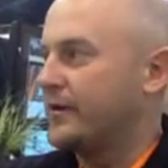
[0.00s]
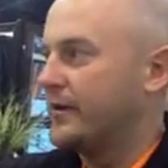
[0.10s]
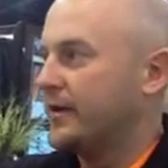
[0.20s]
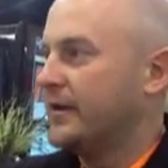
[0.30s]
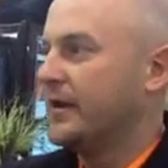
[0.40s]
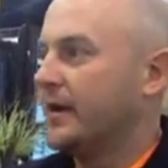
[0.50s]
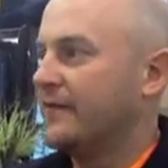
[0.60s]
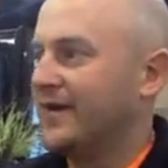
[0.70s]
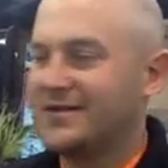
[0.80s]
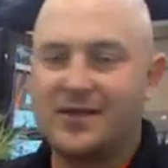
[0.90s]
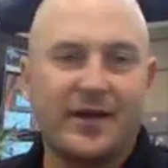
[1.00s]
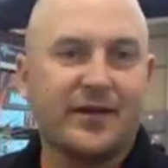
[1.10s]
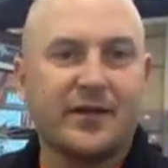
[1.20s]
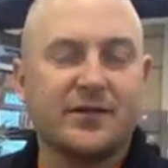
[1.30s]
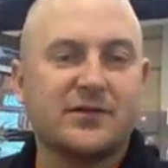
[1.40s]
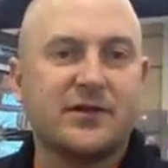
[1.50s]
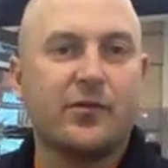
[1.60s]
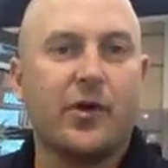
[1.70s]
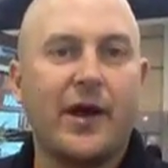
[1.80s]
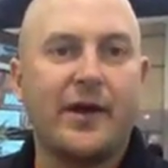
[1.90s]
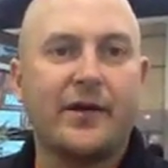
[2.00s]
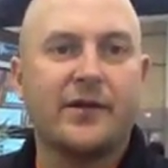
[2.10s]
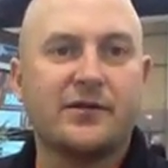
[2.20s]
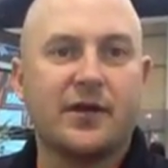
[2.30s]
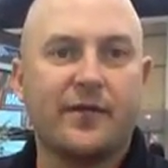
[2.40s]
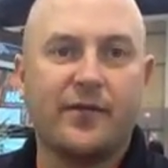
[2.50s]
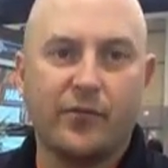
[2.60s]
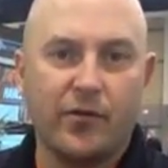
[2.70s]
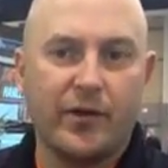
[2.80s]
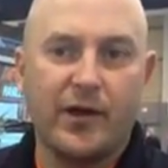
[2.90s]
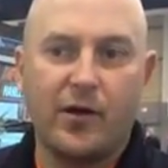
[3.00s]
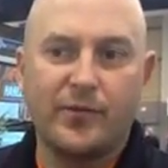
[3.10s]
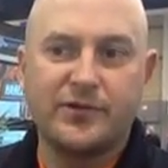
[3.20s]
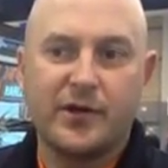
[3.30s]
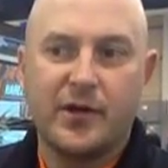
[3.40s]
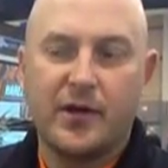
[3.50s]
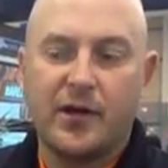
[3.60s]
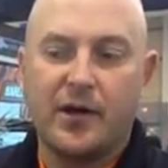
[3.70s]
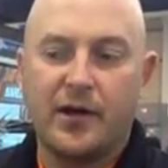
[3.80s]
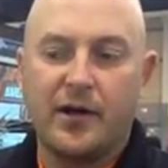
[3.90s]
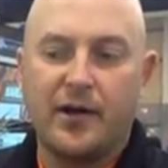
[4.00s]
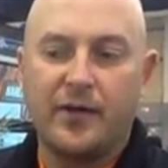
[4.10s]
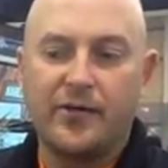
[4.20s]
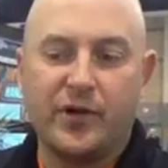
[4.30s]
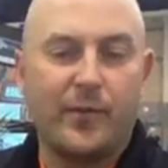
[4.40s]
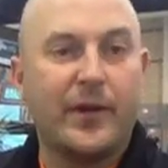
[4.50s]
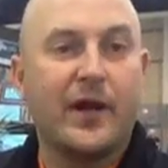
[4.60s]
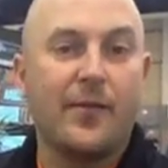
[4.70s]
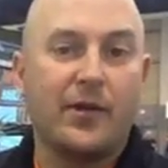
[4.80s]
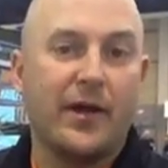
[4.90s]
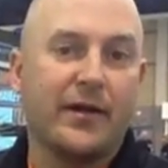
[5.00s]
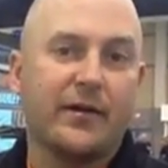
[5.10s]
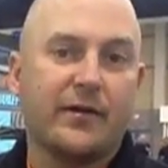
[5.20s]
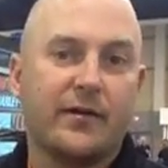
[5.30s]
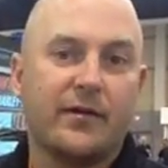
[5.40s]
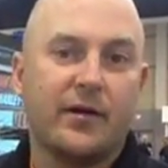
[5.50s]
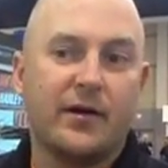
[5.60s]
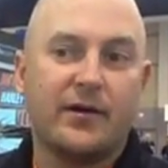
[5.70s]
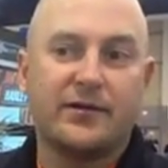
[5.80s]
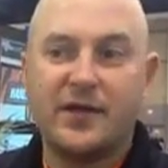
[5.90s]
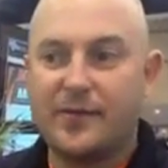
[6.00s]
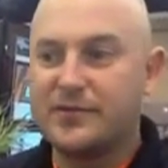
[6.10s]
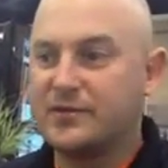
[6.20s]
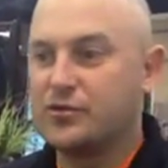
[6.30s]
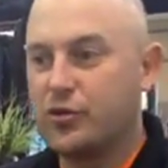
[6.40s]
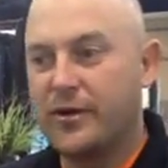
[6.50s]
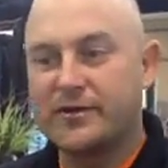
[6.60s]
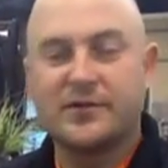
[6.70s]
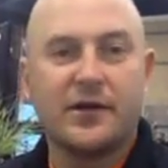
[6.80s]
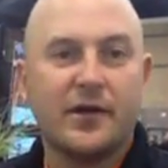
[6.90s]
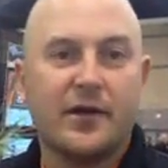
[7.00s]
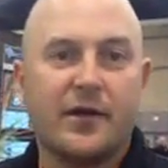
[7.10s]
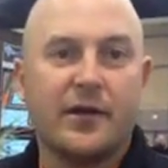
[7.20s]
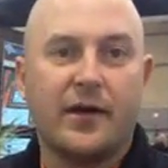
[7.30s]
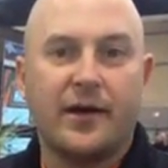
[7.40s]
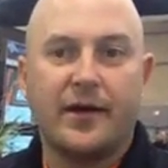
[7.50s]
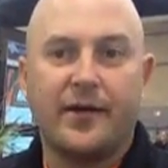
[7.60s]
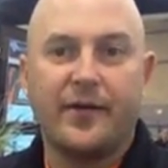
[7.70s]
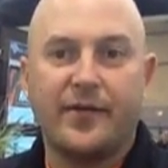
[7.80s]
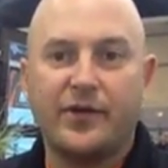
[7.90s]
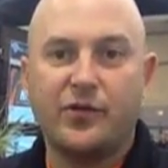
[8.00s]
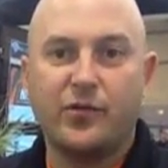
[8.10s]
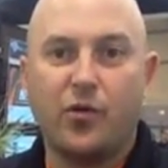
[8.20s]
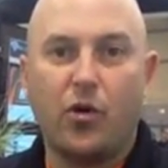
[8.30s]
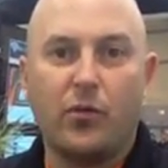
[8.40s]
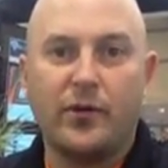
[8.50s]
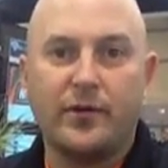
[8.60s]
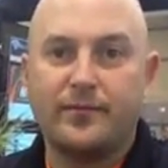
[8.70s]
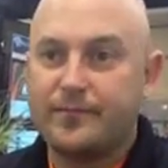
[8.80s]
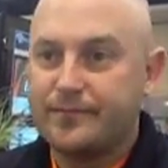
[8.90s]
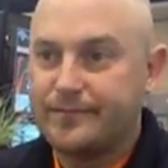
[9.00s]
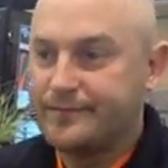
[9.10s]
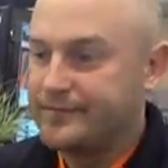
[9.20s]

coming to events like this that we're at and stuff. It really helps. You can pick up a lot of tips and tricks that you would normally,